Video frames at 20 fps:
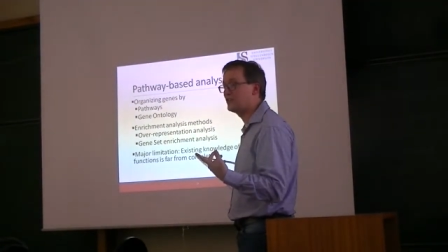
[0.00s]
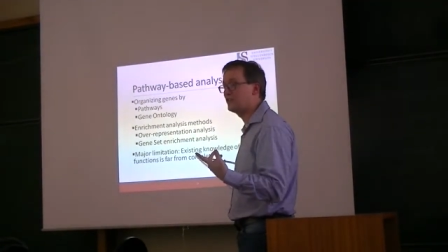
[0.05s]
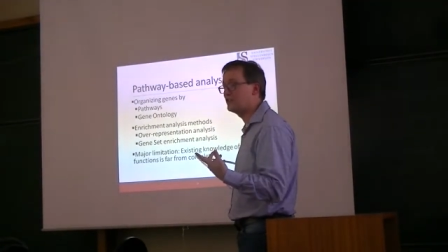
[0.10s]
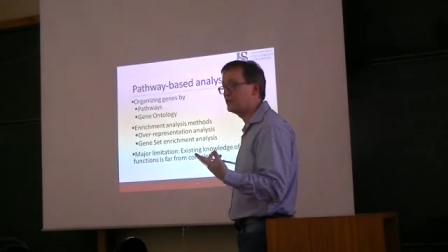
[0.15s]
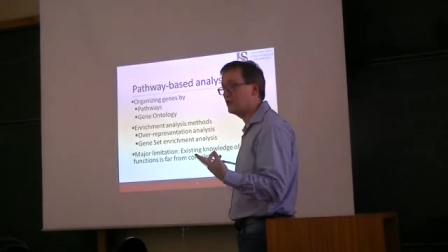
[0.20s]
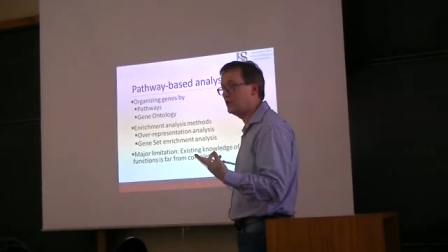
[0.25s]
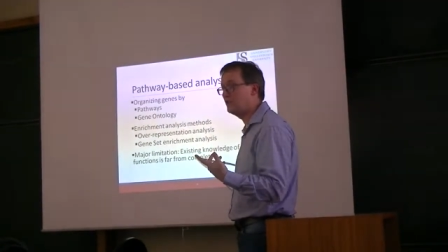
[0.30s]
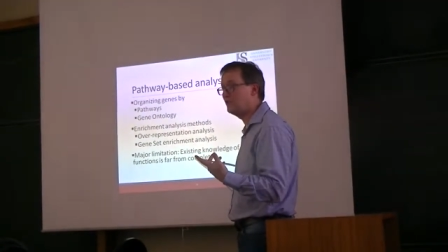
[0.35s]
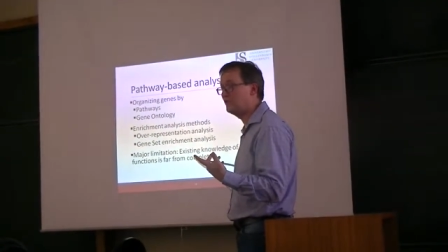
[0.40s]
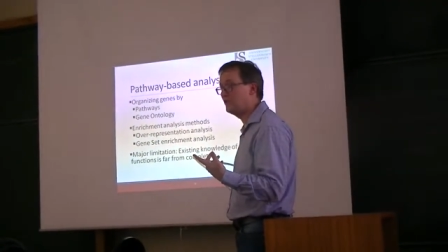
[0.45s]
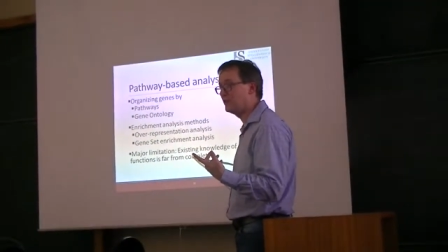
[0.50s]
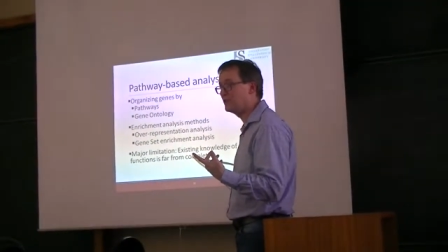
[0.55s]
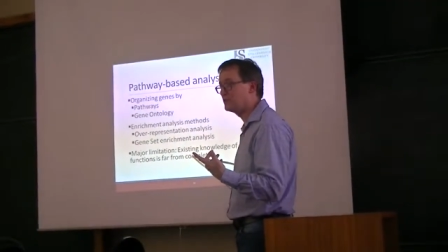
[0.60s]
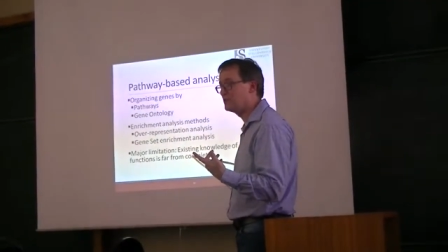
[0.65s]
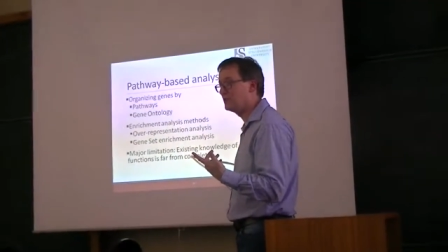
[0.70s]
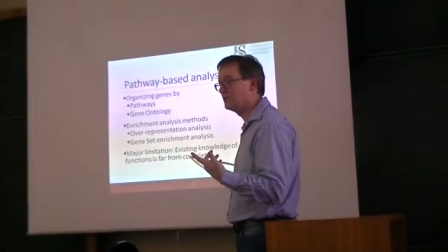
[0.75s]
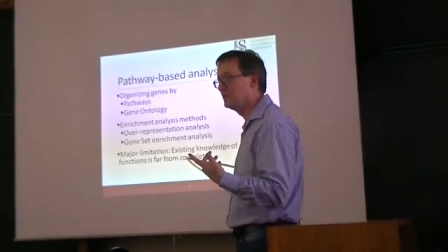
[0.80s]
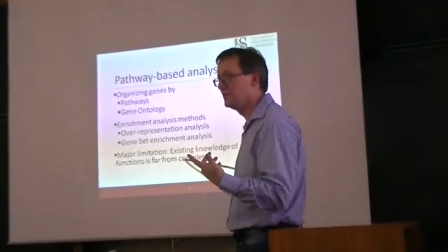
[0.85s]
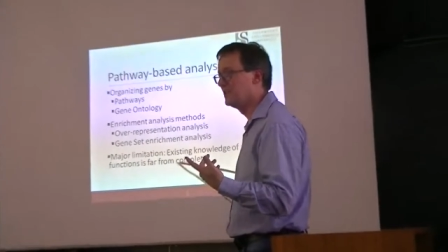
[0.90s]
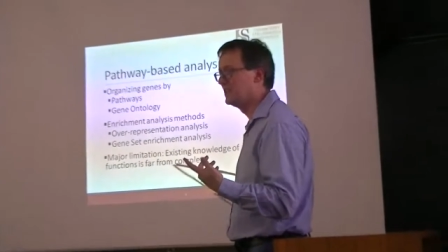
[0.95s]
of gene
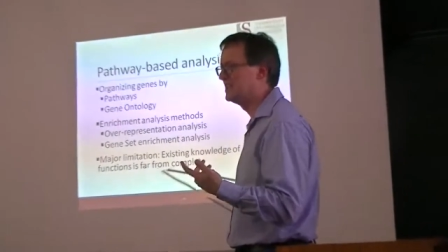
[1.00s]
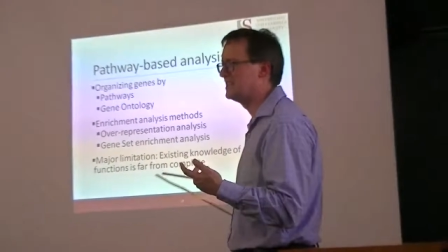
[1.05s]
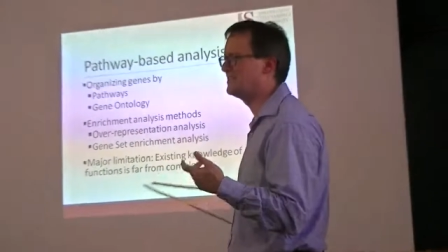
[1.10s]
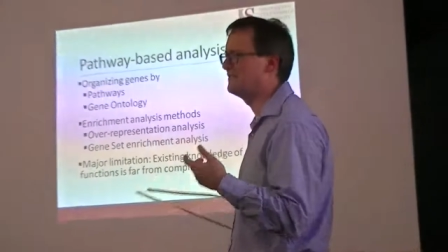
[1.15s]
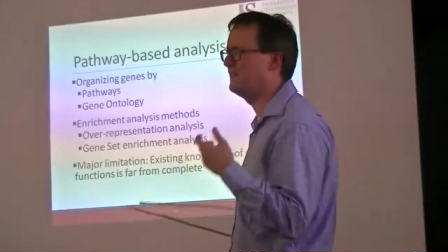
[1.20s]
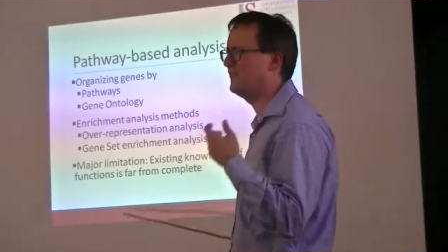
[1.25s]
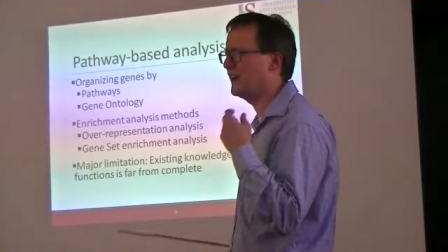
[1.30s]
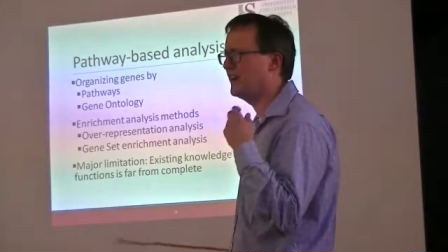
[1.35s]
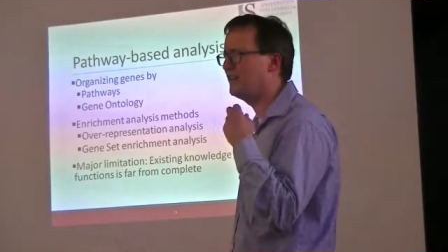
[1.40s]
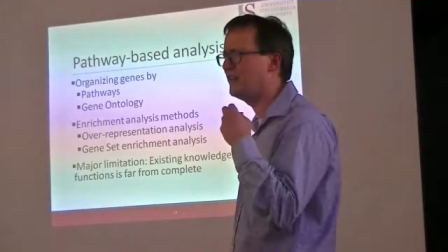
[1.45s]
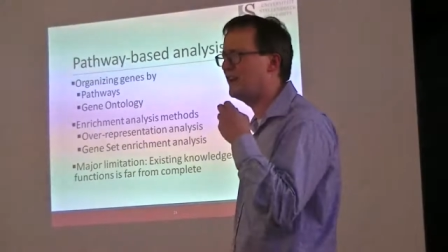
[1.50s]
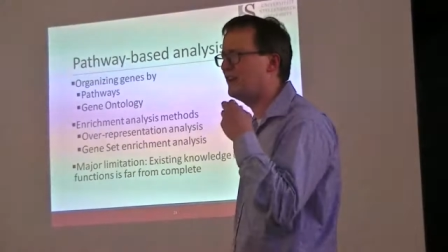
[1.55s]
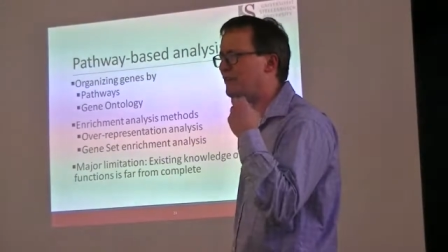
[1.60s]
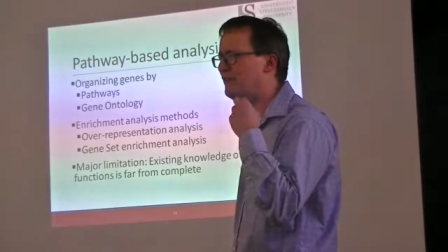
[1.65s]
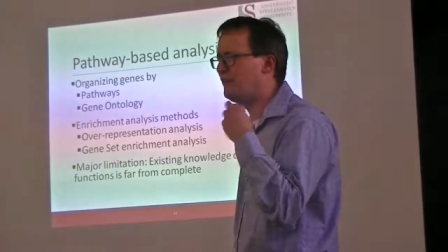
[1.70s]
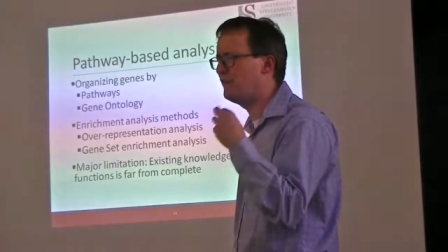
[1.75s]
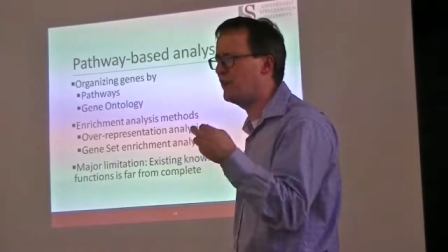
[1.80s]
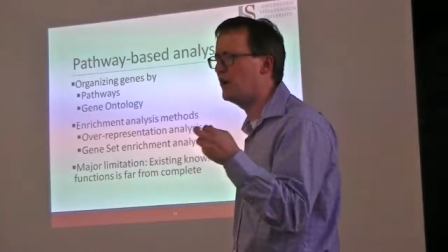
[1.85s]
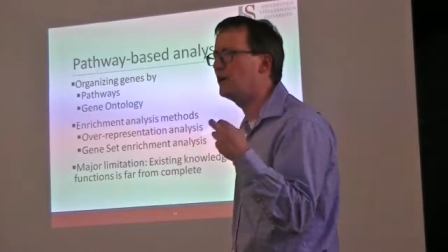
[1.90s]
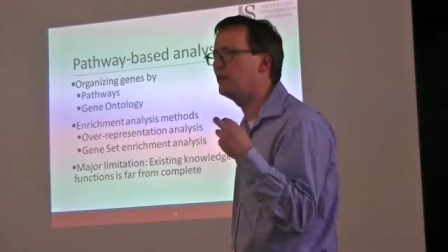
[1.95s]
function is very, very
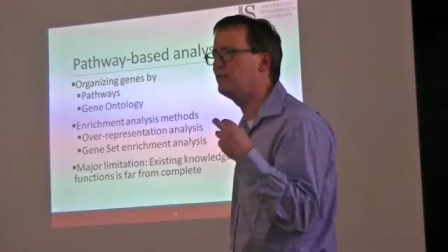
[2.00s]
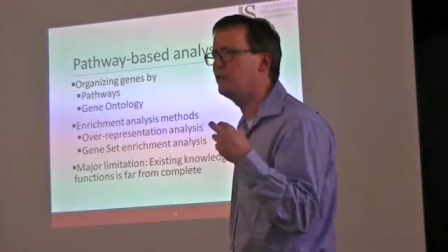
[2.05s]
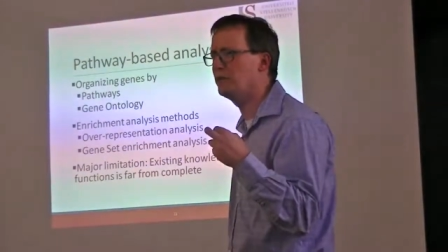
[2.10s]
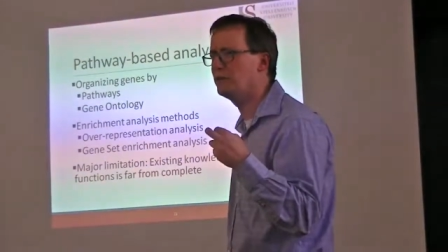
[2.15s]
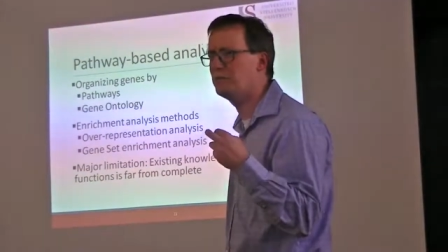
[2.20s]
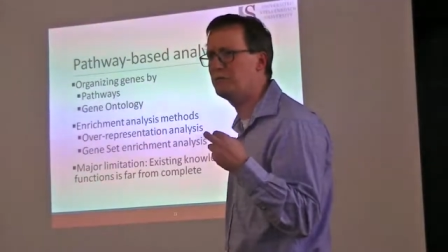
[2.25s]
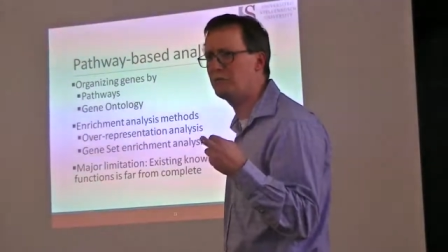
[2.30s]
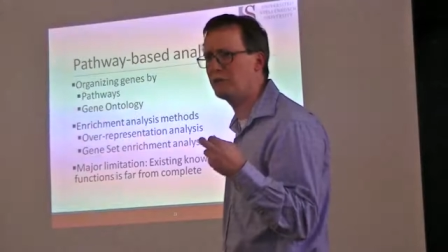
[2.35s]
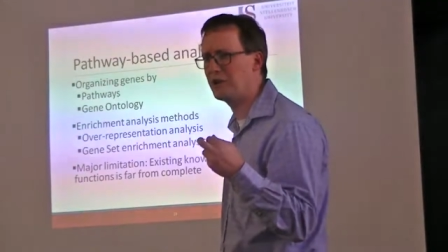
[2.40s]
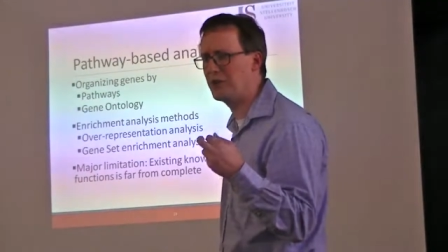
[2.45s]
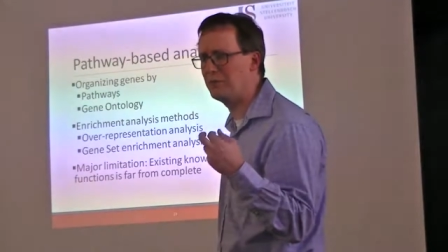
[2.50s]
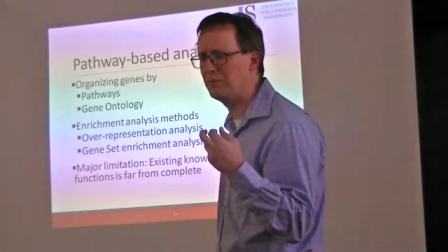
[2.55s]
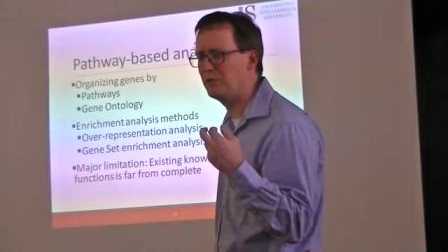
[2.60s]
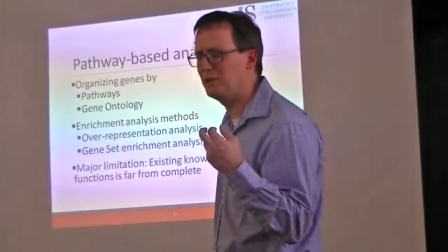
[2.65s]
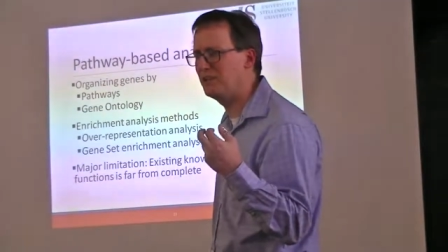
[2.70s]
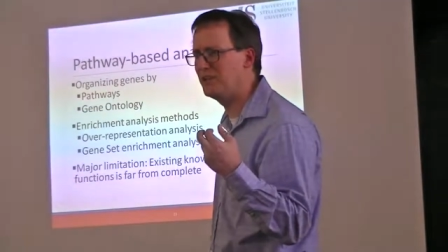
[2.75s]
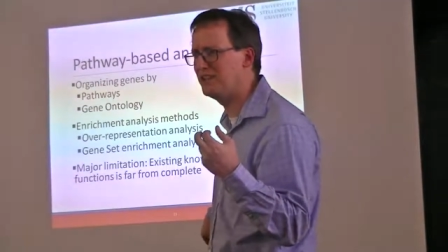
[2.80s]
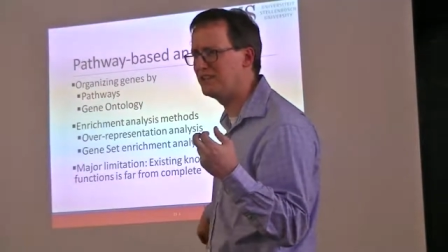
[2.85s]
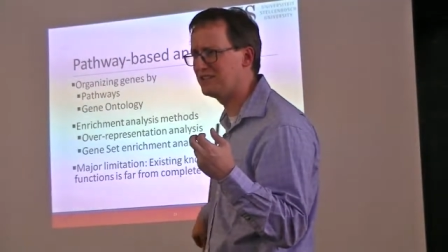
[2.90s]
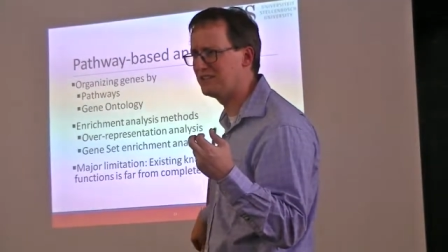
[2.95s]
far from
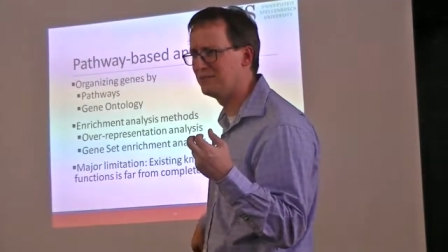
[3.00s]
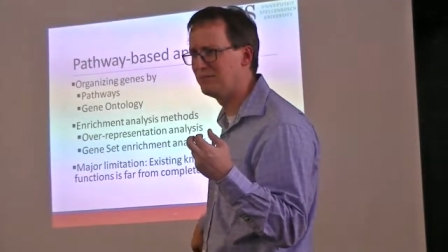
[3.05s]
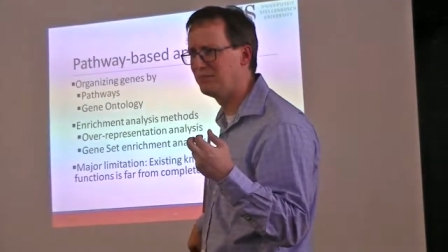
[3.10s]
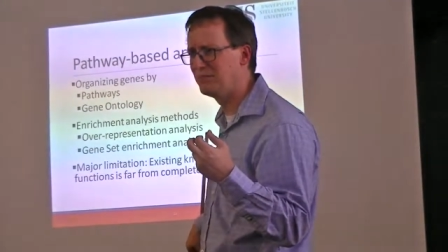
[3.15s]
complete.